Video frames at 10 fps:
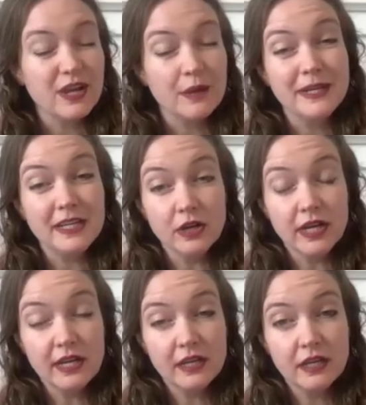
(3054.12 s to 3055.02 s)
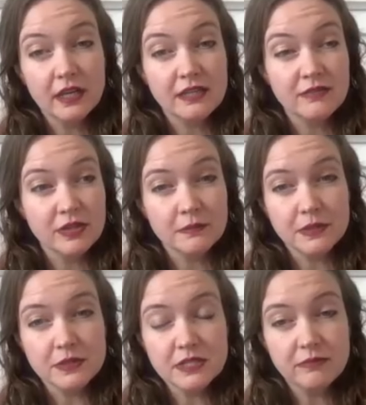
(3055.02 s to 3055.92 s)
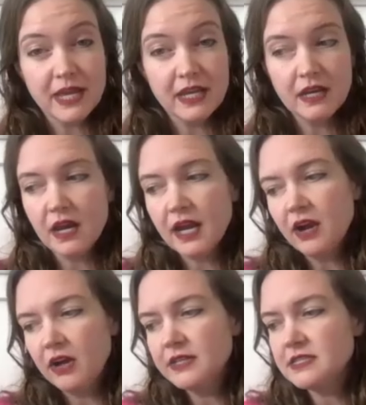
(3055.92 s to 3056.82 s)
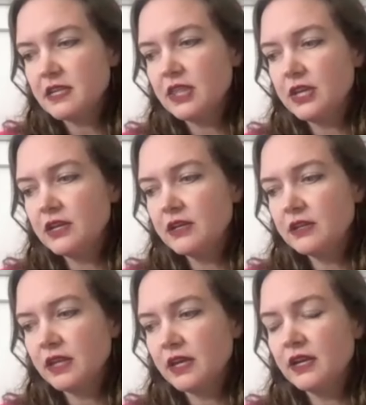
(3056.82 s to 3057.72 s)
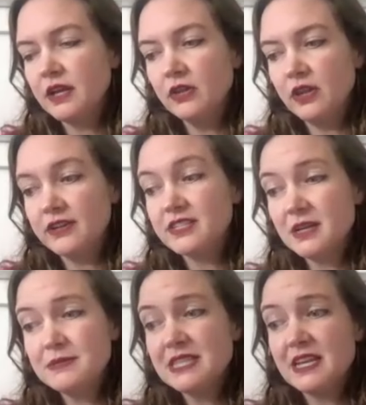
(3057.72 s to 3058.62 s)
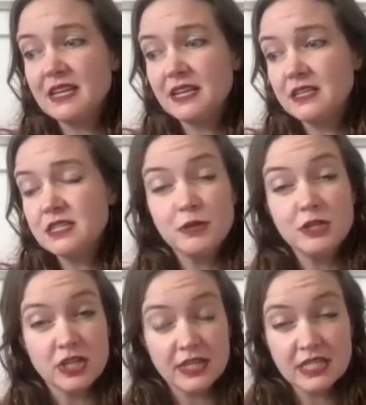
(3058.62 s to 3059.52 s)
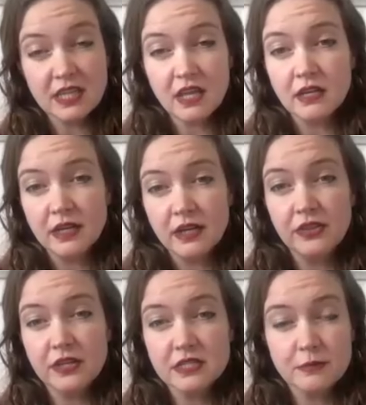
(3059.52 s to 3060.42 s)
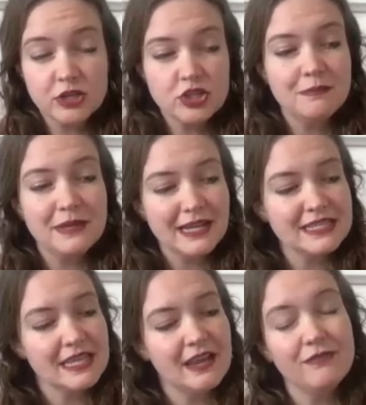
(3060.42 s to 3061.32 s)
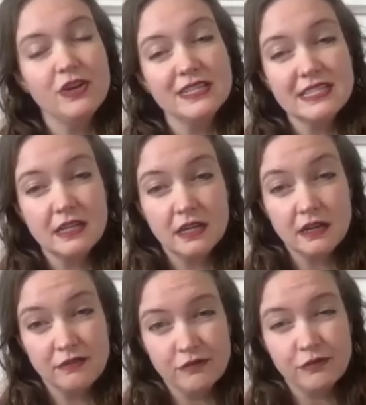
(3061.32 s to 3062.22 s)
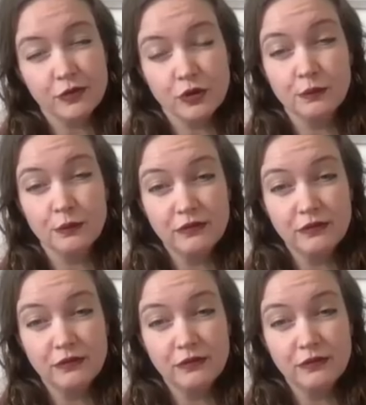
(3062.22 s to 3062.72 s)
domineering and even abusive men, I honestly think that a lot of times they switch into that unhealthy expression because they have not seen enough vulnerable